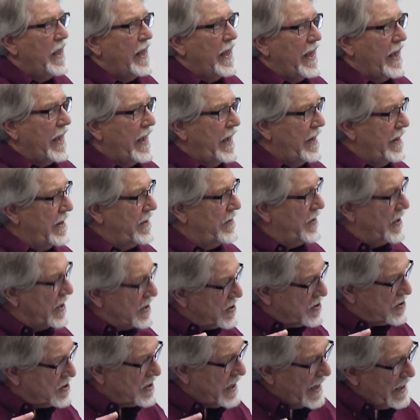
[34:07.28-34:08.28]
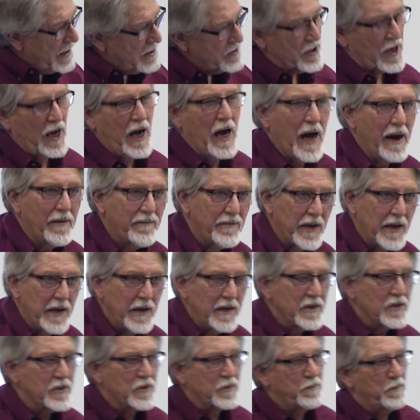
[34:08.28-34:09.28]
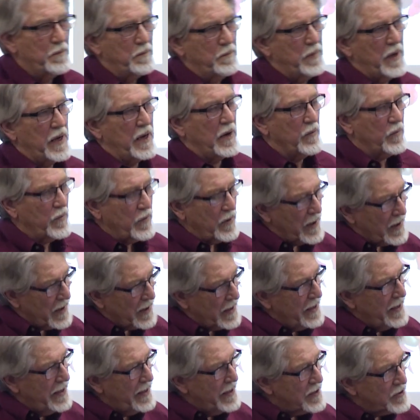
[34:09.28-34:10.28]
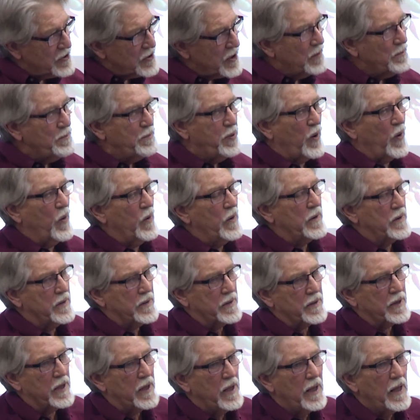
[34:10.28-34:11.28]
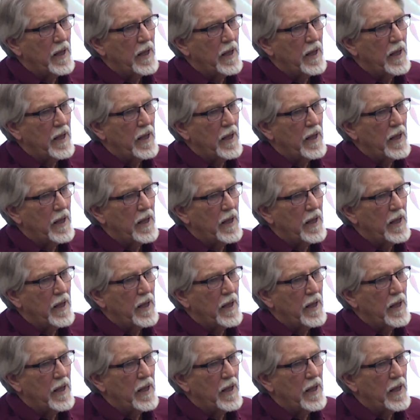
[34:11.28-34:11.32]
And this sounds obvious, but it really is important.